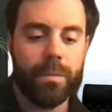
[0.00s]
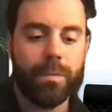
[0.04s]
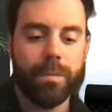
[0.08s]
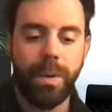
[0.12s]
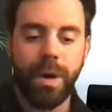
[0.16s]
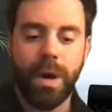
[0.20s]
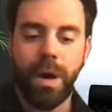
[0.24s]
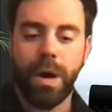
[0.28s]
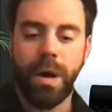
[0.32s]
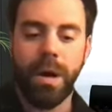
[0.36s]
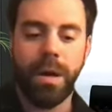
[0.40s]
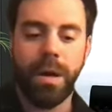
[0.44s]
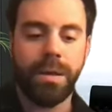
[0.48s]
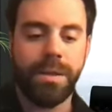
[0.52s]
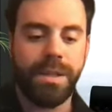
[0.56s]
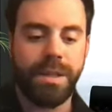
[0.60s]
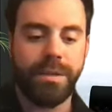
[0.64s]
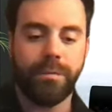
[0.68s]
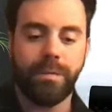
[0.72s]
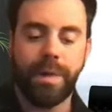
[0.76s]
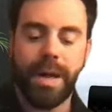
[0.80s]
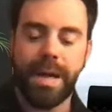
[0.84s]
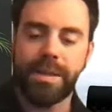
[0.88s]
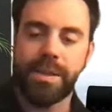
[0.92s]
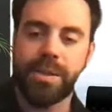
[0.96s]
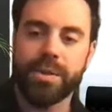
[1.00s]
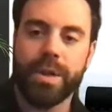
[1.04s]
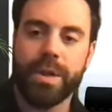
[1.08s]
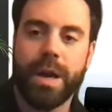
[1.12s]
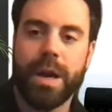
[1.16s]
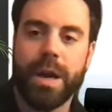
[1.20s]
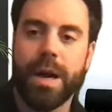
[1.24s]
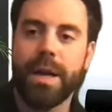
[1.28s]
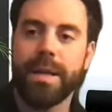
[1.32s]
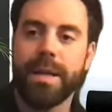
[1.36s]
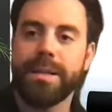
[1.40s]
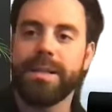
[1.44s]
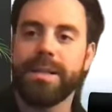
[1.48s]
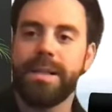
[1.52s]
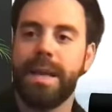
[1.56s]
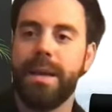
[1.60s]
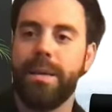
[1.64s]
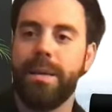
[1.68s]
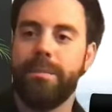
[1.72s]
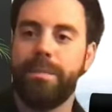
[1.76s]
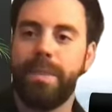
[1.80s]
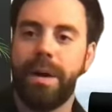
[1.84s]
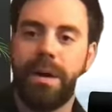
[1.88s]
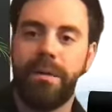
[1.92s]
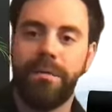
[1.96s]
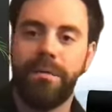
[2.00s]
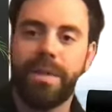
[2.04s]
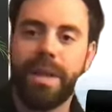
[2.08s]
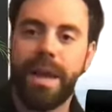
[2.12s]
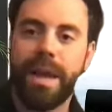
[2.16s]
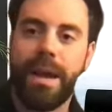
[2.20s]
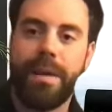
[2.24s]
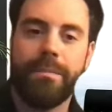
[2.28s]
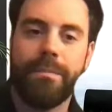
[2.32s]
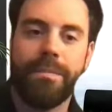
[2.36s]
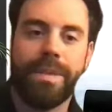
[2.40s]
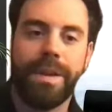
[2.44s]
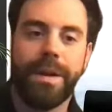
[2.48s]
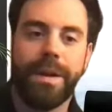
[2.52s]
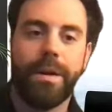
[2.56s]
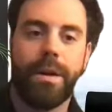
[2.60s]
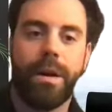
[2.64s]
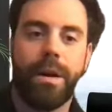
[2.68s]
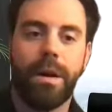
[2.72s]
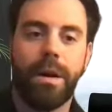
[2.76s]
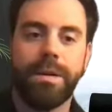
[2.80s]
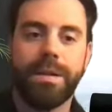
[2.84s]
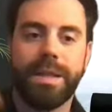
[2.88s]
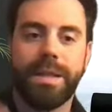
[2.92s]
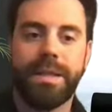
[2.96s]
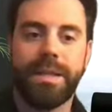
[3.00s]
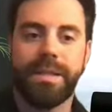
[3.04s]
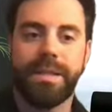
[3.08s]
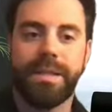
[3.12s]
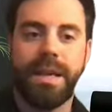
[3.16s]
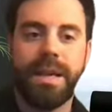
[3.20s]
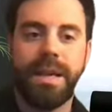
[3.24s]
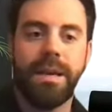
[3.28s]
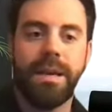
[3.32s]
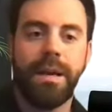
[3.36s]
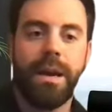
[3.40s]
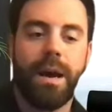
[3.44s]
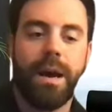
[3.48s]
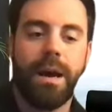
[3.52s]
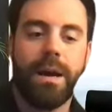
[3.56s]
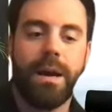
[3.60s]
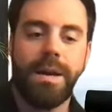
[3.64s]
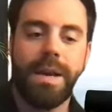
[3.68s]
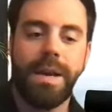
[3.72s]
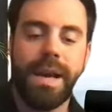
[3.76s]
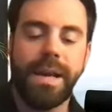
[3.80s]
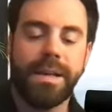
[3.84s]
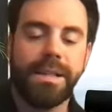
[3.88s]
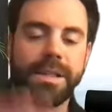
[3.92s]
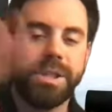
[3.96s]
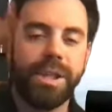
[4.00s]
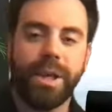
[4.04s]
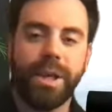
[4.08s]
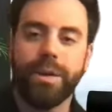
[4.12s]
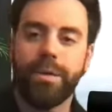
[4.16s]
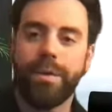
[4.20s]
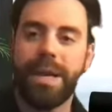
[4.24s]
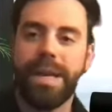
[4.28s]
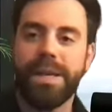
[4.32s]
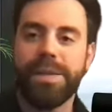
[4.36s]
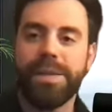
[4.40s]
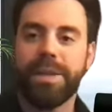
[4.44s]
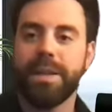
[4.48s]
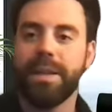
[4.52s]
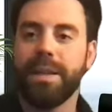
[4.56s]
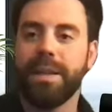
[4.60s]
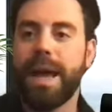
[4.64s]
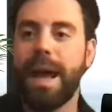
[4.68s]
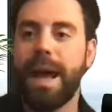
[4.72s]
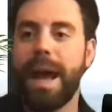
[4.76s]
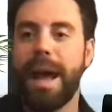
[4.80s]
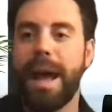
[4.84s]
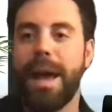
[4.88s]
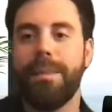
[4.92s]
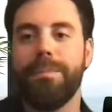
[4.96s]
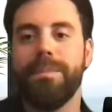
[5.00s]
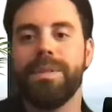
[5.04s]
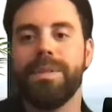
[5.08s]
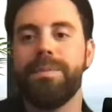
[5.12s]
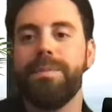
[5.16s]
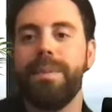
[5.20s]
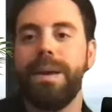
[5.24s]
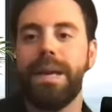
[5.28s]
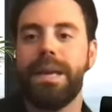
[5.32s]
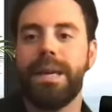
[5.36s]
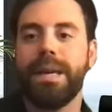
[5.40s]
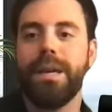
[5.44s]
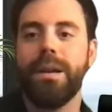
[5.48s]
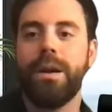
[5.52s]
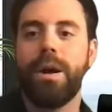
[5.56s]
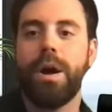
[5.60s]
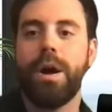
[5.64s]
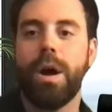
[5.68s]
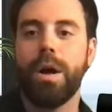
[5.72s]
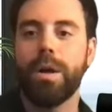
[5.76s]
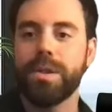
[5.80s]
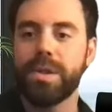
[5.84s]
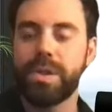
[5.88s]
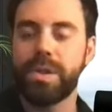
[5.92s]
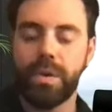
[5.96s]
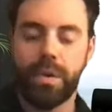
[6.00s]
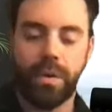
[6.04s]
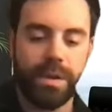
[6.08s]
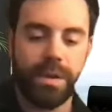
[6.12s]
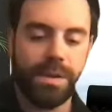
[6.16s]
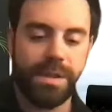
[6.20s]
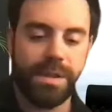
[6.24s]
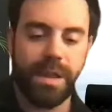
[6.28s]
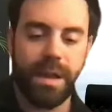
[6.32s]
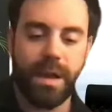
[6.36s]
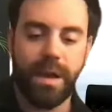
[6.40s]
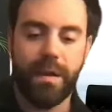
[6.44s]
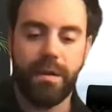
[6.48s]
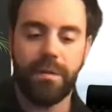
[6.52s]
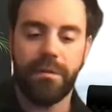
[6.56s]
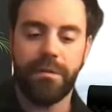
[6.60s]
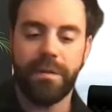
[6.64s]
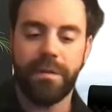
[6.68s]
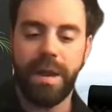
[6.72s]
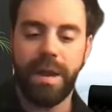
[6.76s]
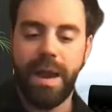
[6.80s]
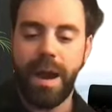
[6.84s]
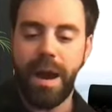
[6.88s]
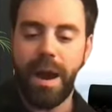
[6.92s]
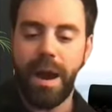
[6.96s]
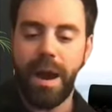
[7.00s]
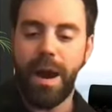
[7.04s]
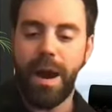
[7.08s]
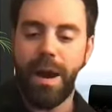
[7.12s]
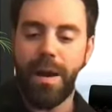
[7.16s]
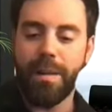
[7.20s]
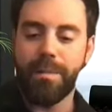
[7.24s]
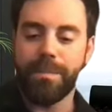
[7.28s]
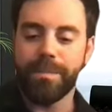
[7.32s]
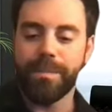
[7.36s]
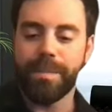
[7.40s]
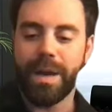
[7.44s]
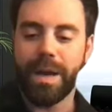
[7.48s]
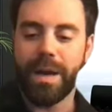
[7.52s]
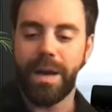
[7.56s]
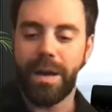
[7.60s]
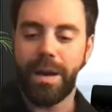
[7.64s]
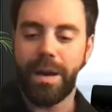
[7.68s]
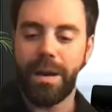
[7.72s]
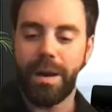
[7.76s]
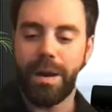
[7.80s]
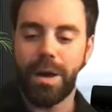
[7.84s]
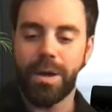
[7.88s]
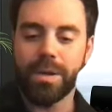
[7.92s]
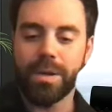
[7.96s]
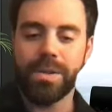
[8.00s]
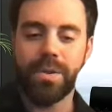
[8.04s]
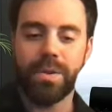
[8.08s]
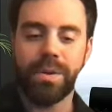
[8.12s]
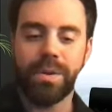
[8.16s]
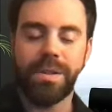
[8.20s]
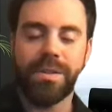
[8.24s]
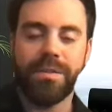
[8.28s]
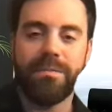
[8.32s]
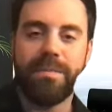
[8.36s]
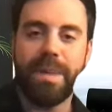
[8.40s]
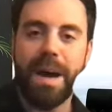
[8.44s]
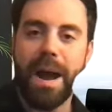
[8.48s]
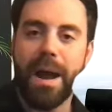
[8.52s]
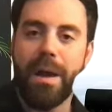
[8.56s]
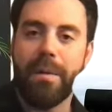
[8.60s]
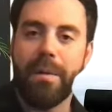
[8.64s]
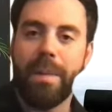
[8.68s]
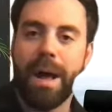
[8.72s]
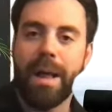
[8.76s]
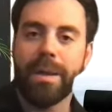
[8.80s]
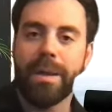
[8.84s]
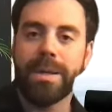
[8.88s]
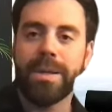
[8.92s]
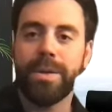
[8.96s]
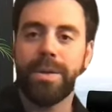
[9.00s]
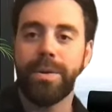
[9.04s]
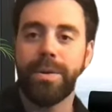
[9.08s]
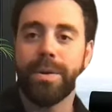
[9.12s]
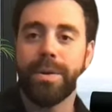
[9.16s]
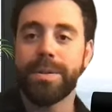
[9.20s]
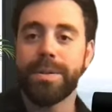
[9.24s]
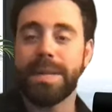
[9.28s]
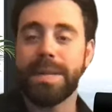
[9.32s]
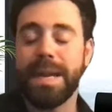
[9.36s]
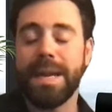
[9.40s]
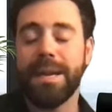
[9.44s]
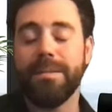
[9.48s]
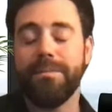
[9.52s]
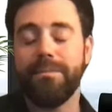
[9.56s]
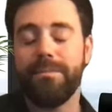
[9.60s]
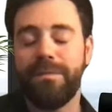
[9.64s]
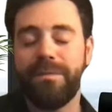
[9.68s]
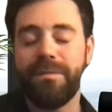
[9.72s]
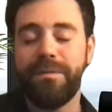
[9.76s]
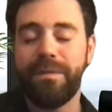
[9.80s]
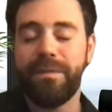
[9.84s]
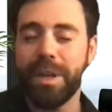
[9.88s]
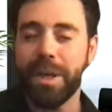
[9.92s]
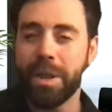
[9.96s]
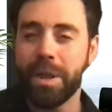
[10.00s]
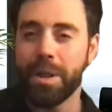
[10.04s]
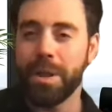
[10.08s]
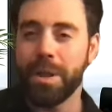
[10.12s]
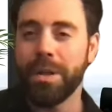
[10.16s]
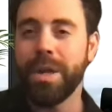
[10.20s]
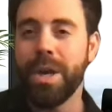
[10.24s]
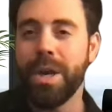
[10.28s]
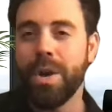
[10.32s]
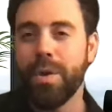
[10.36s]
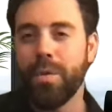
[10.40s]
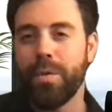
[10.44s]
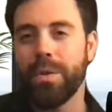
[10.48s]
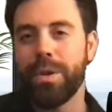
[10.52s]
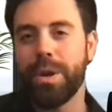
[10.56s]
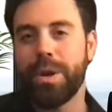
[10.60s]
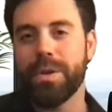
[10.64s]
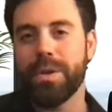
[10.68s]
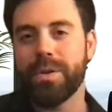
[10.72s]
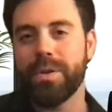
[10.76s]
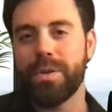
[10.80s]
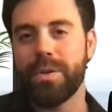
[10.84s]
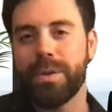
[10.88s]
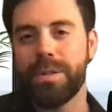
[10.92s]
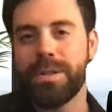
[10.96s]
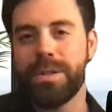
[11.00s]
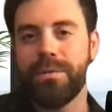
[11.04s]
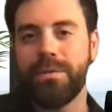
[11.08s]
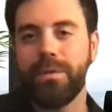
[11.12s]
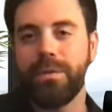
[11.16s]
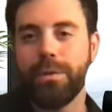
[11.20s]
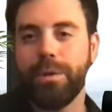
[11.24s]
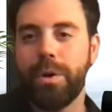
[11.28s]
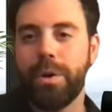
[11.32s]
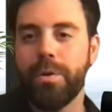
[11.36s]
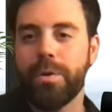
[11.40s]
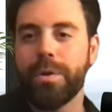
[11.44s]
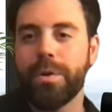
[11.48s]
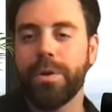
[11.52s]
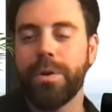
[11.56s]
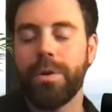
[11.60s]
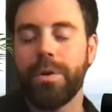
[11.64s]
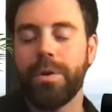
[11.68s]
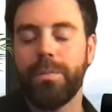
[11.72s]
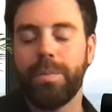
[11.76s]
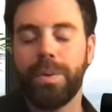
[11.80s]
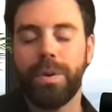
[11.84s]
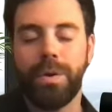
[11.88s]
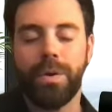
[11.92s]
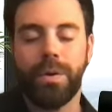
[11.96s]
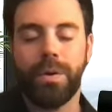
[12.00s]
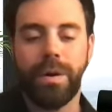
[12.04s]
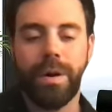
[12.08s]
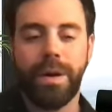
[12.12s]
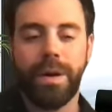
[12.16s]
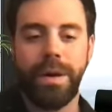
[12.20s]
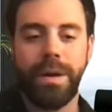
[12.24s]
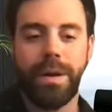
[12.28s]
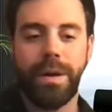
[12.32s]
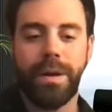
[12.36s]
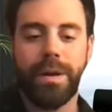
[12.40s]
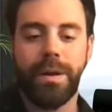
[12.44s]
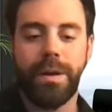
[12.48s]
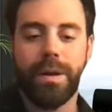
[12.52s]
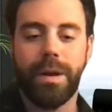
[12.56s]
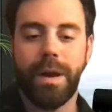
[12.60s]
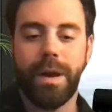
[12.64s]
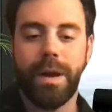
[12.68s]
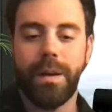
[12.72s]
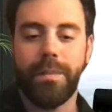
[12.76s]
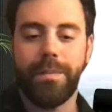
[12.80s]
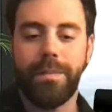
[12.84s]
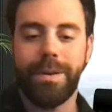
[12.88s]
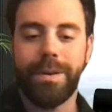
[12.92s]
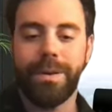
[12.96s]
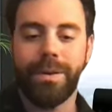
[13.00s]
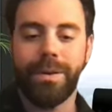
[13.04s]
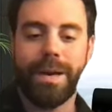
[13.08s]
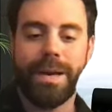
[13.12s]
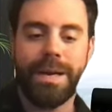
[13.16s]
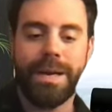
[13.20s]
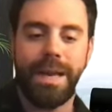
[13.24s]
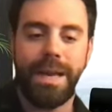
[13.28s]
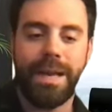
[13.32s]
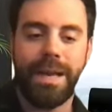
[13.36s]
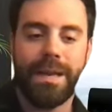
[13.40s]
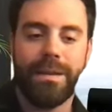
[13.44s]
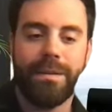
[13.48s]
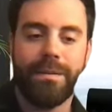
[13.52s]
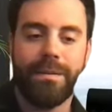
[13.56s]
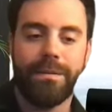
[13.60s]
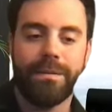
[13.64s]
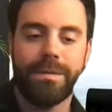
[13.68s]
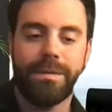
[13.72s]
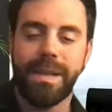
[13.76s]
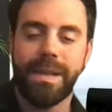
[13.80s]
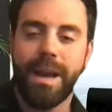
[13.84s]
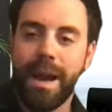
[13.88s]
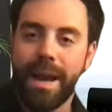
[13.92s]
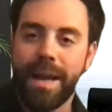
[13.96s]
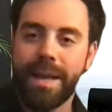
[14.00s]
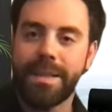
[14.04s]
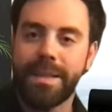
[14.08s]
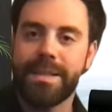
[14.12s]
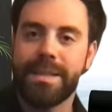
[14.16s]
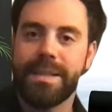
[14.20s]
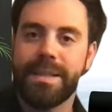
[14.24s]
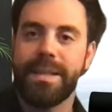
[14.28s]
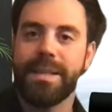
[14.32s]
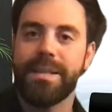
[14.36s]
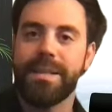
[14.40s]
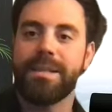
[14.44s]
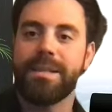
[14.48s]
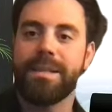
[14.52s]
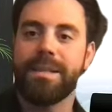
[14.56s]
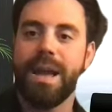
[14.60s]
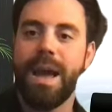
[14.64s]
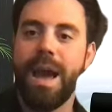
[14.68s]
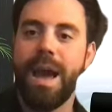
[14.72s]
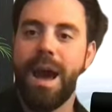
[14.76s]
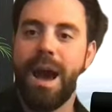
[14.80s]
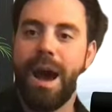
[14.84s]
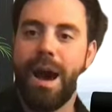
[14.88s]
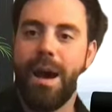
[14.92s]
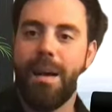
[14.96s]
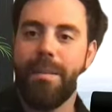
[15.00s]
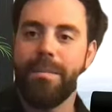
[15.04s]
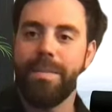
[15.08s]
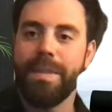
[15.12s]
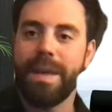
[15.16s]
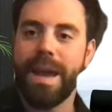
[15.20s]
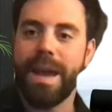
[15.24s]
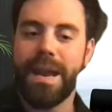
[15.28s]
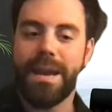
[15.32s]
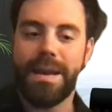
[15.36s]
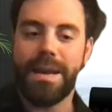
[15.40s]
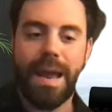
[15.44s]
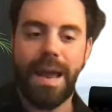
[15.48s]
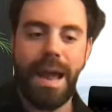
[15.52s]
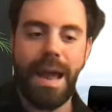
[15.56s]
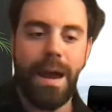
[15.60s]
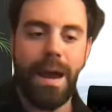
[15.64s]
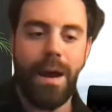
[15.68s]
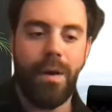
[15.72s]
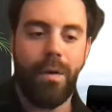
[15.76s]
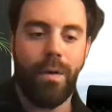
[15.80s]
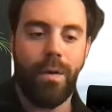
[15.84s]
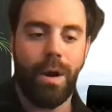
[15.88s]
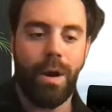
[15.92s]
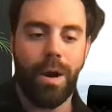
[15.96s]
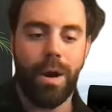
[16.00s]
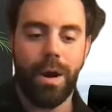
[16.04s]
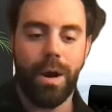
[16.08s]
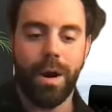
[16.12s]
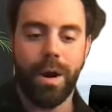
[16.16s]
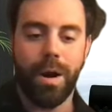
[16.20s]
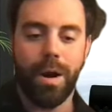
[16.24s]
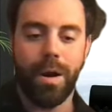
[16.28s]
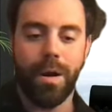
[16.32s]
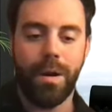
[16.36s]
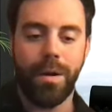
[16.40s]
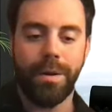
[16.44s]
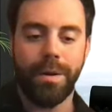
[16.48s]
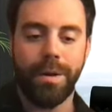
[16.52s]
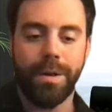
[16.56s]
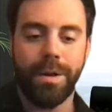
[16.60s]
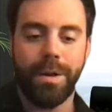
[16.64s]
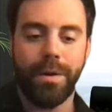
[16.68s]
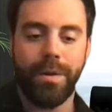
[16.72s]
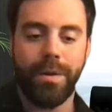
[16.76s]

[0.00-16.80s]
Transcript: bars and restaurants, and above them there are these next generation labs making all sorts of biomolecules, and filled with all sorts of local Peoria native scientists that now are,